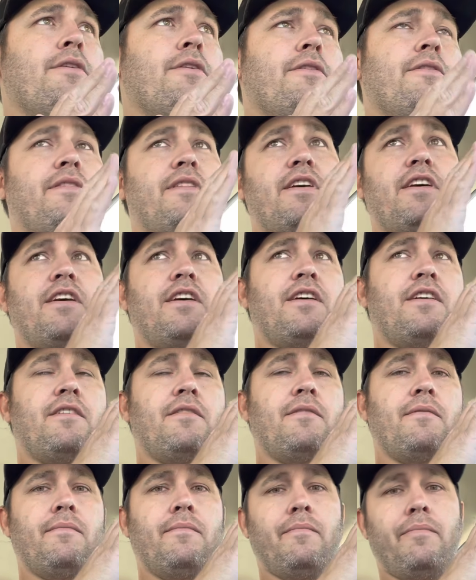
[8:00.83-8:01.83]
the
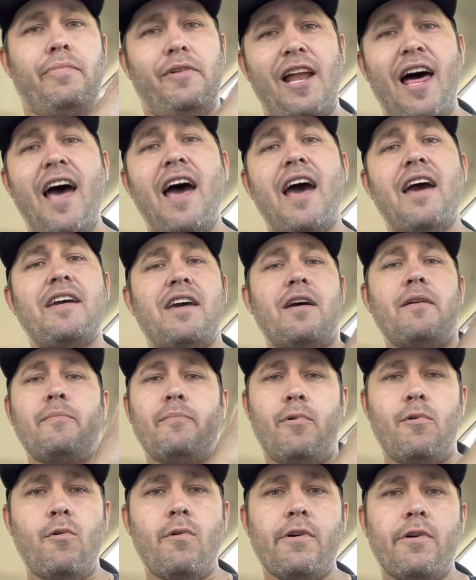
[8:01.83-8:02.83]
Black
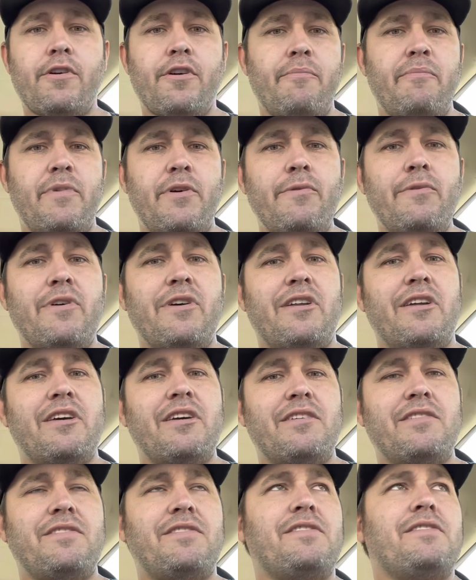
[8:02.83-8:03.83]
and poor
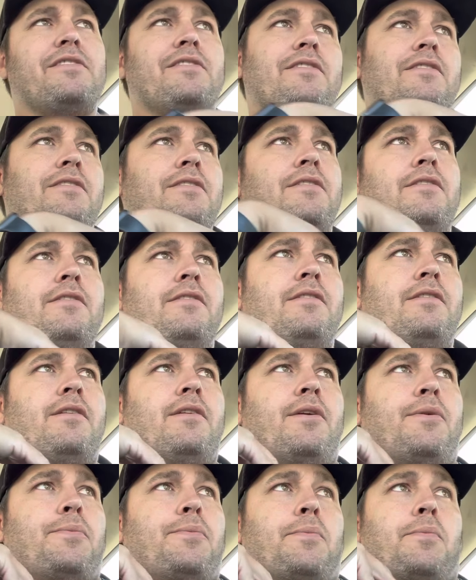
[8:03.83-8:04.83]
communities
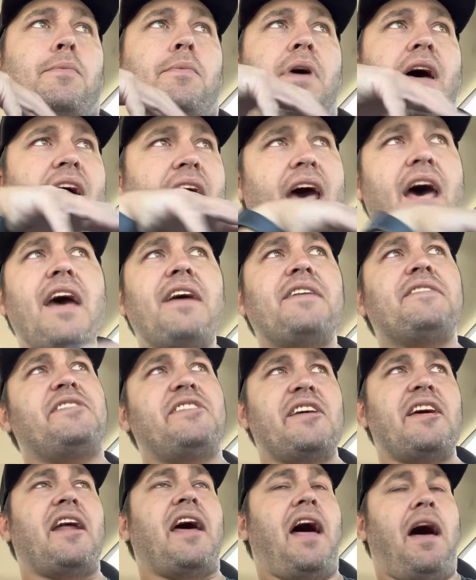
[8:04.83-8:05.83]

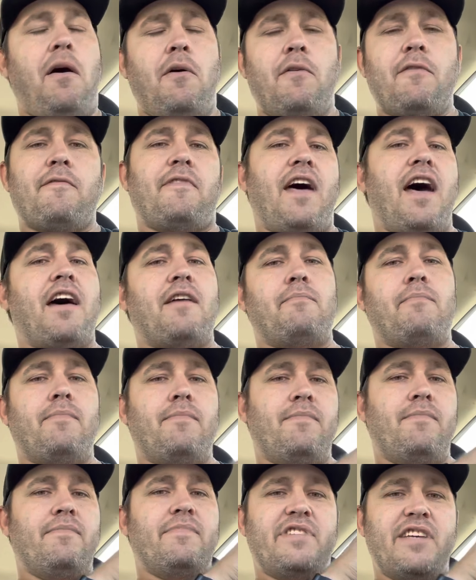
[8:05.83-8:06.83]
exit out of that
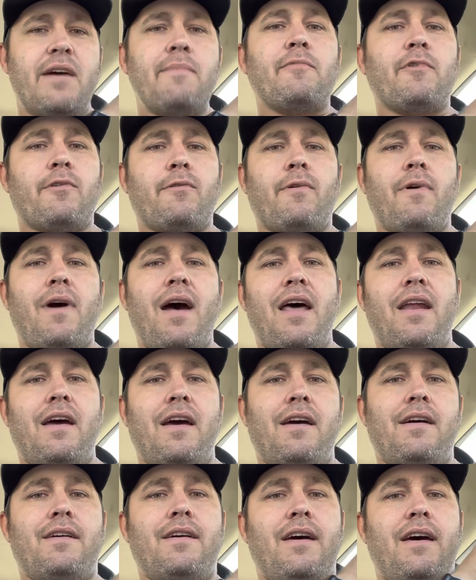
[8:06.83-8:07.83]

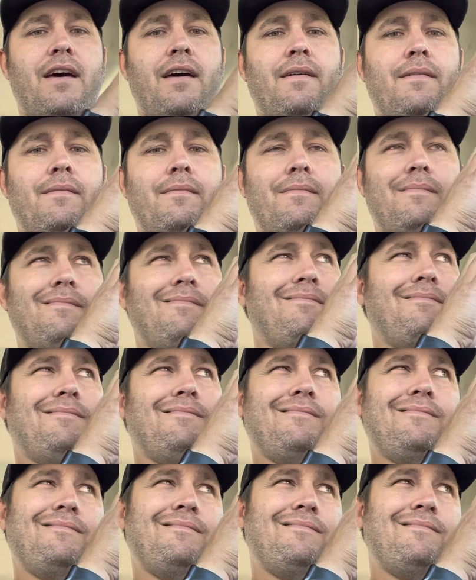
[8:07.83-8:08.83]
Democratic
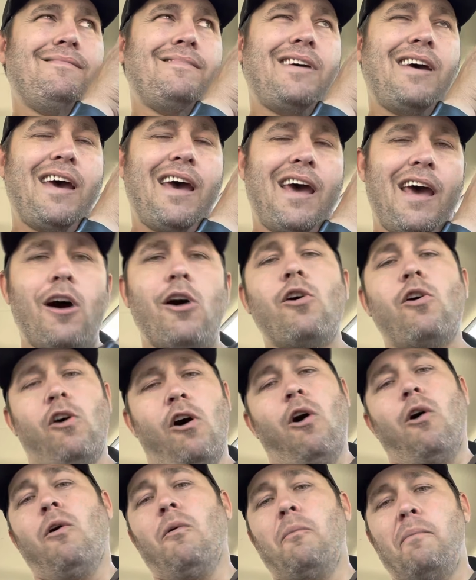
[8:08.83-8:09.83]

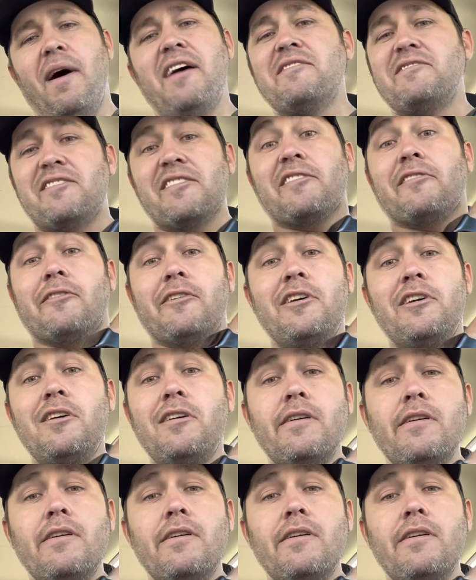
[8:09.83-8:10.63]
hellhole, basically,